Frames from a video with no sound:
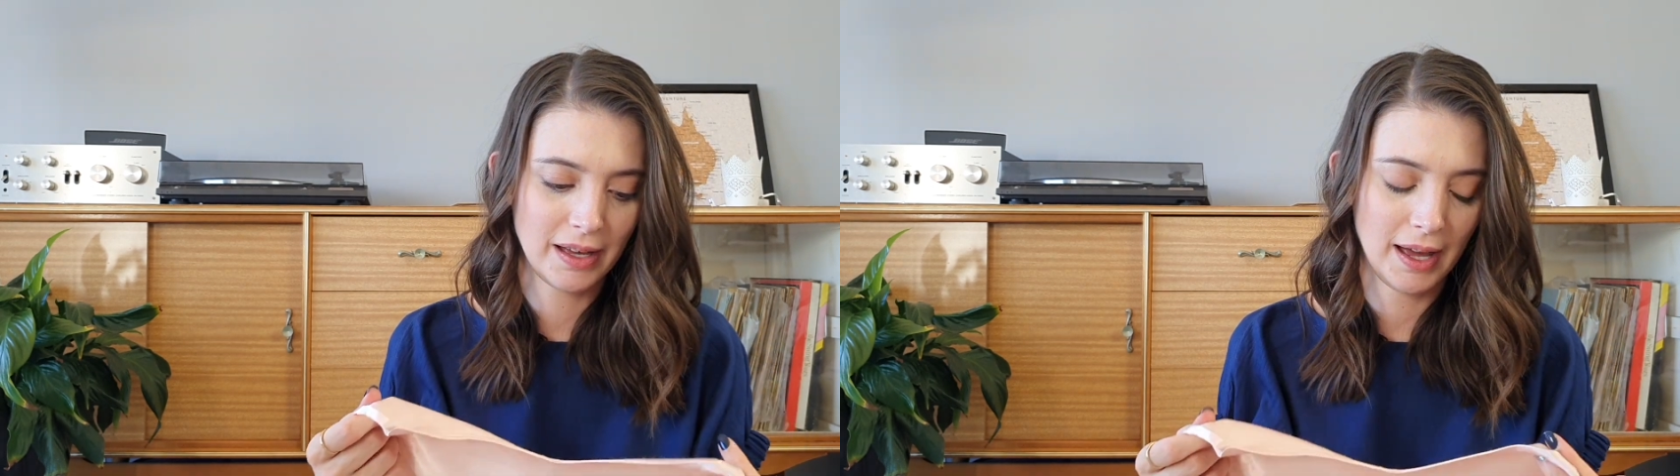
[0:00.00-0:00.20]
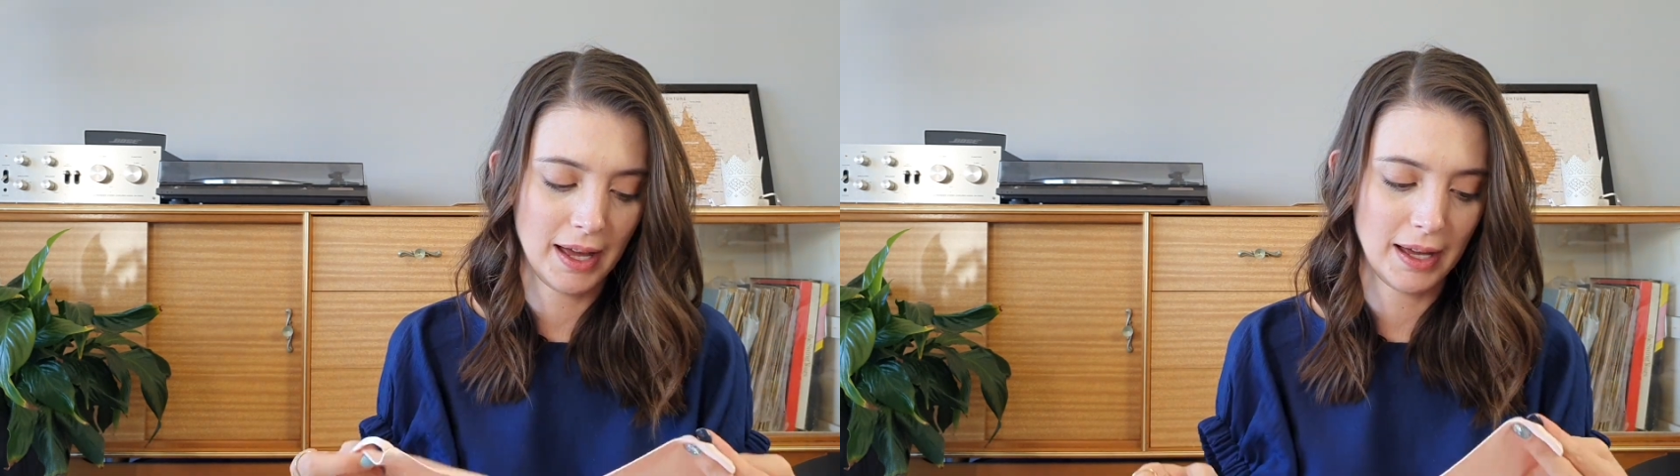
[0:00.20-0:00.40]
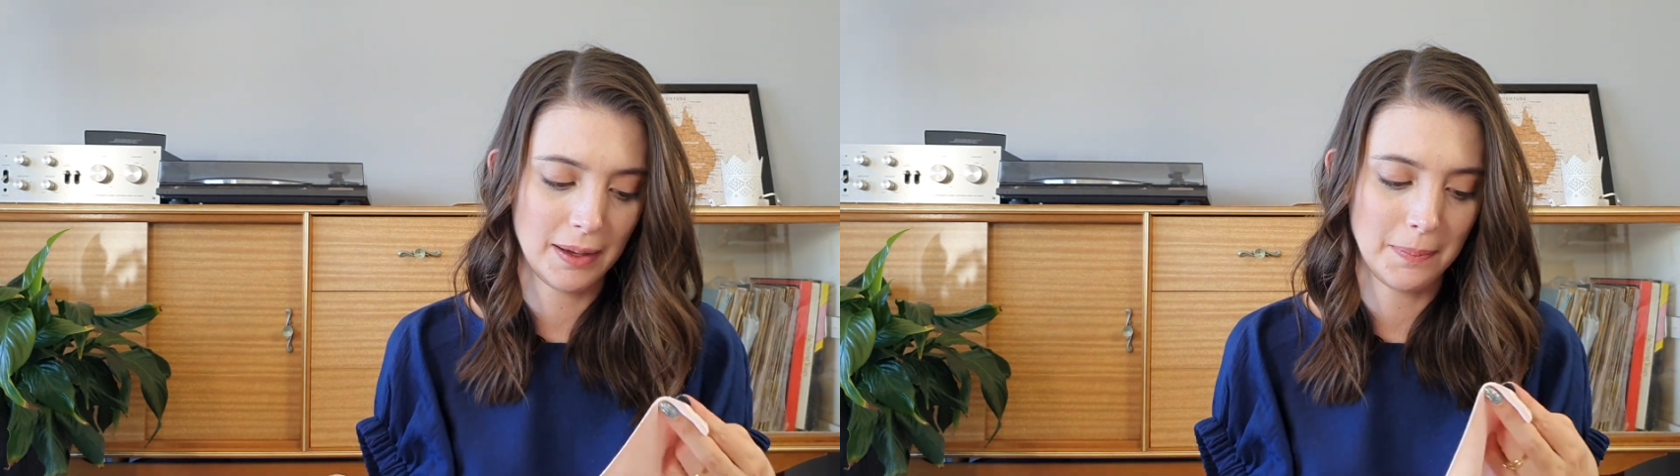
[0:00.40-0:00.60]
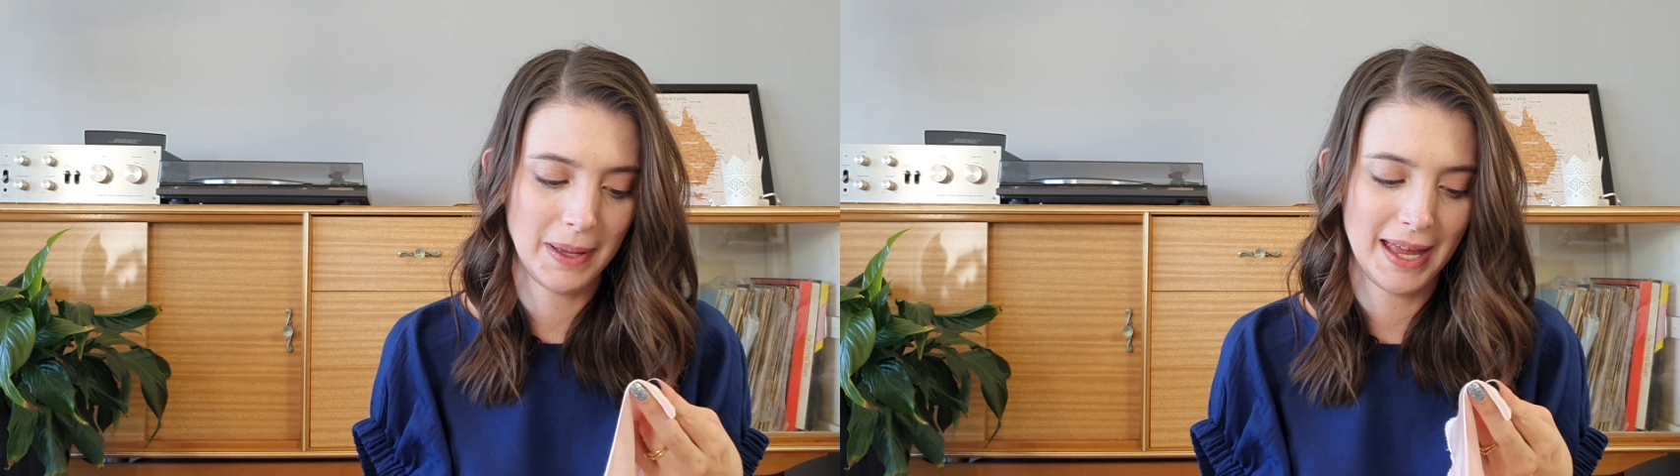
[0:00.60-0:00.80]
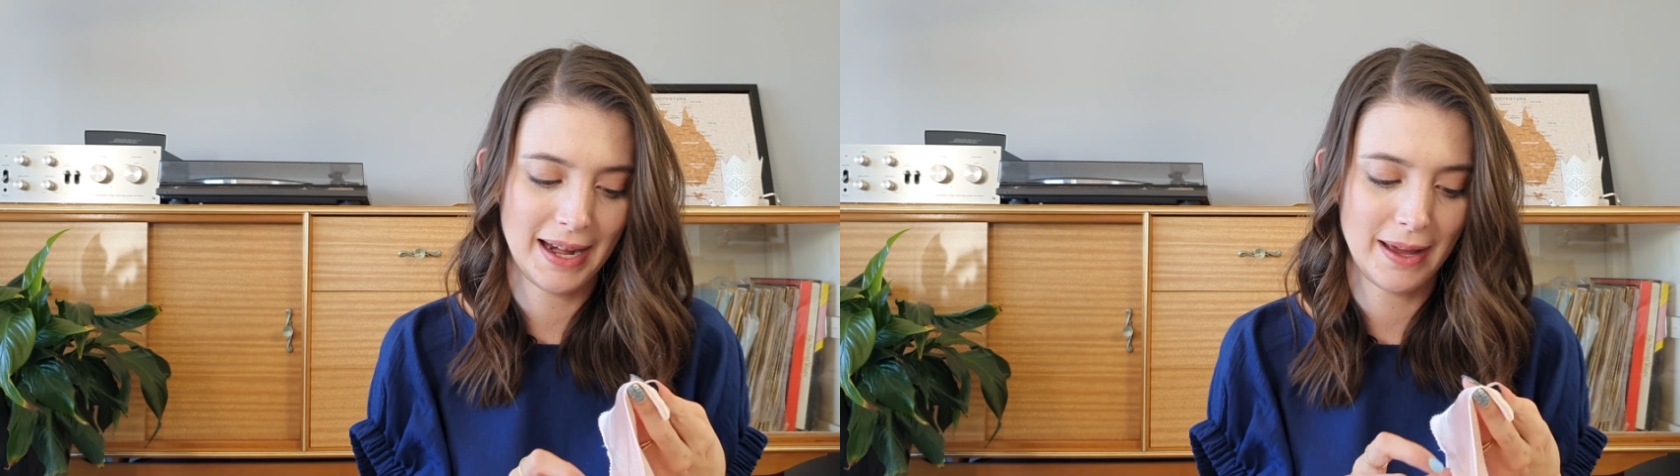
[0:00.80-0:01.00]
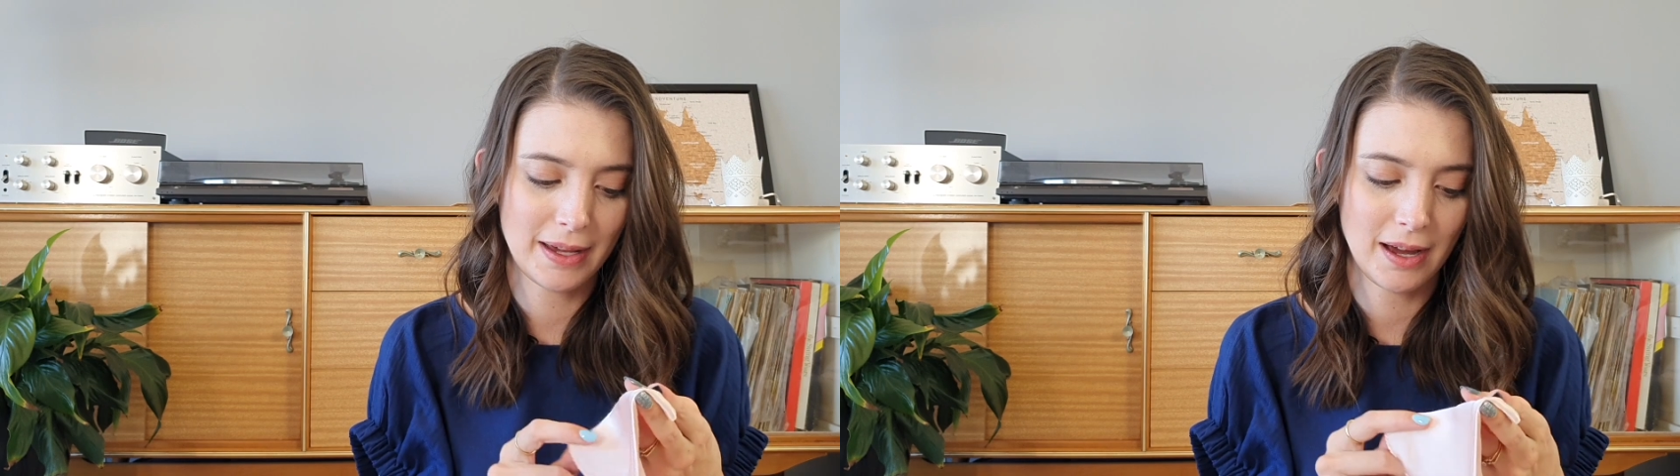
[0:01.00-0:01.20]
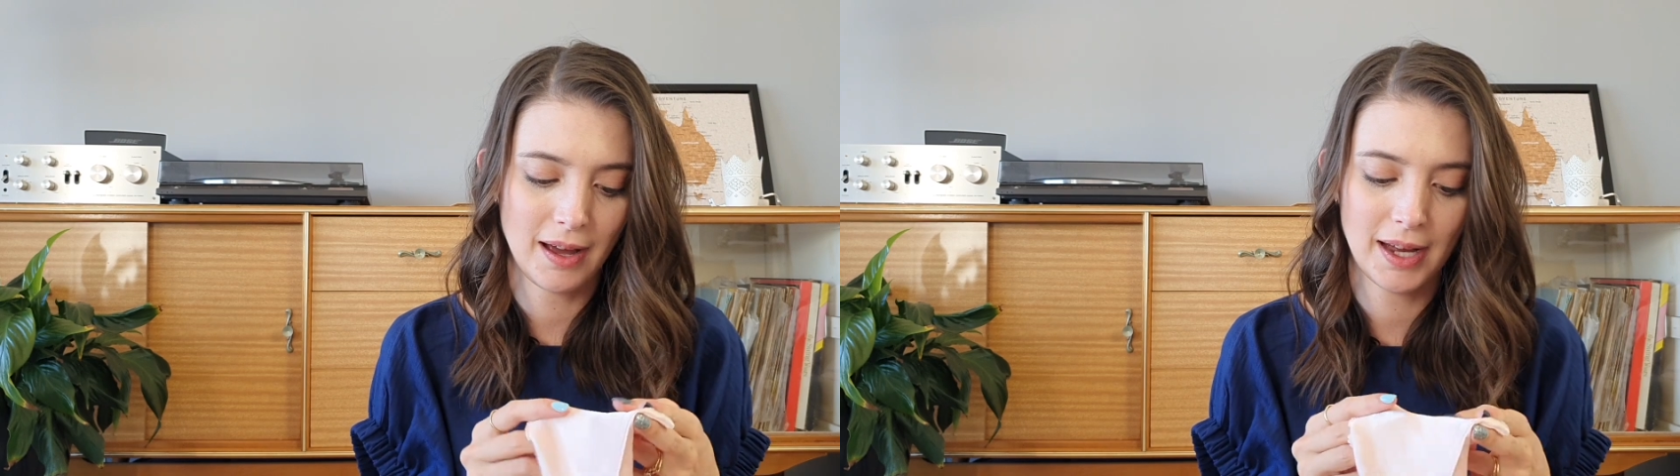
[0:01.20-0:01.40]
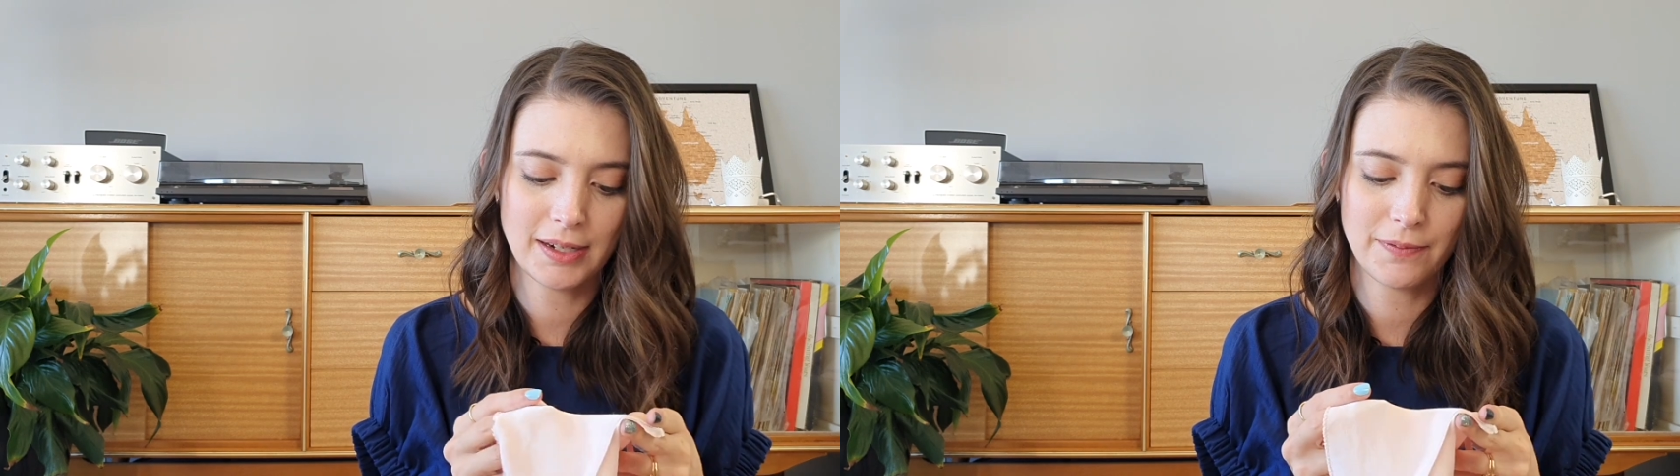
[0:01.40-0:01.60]
And I
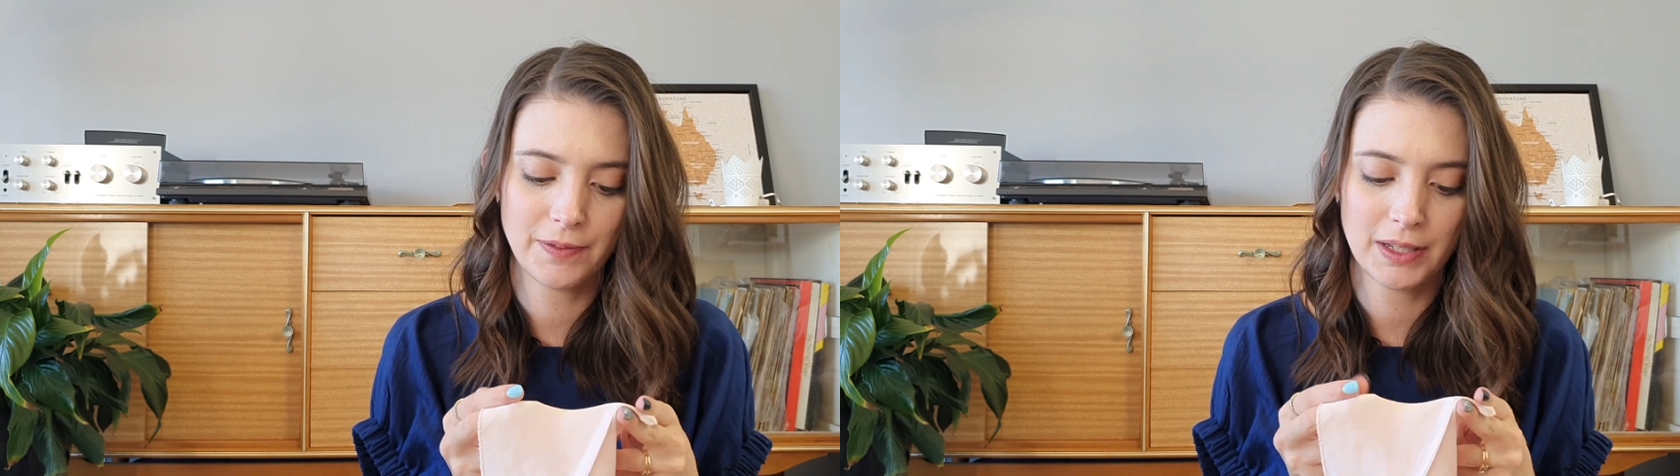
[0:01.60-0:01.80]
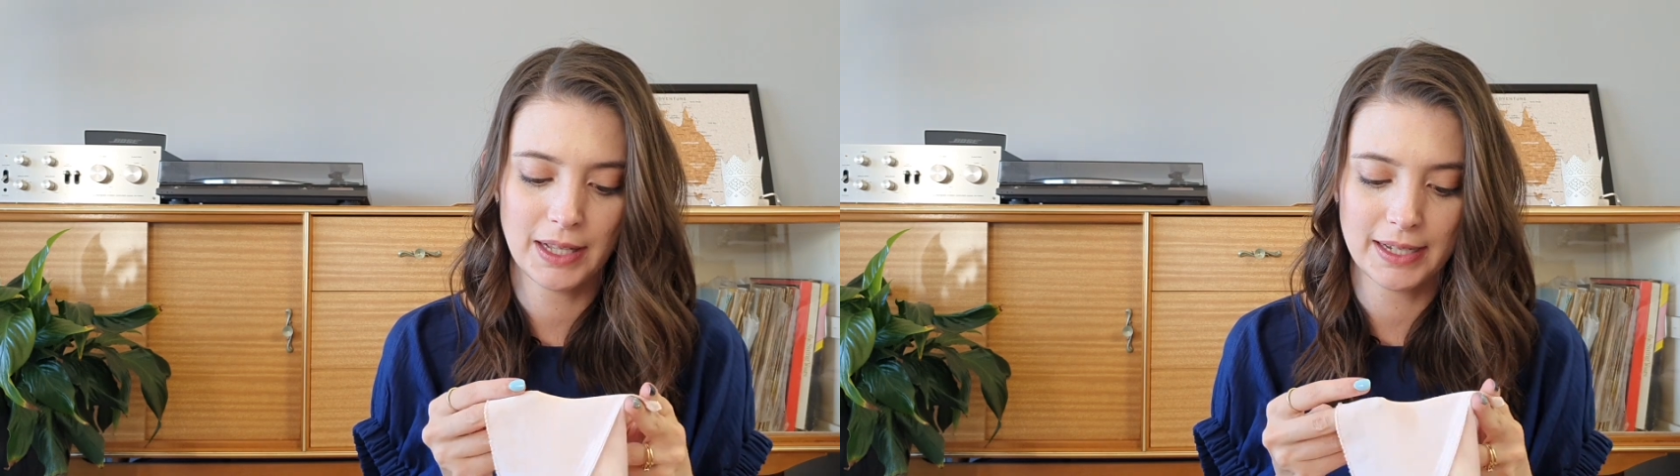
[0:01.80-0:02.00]
kind of feel like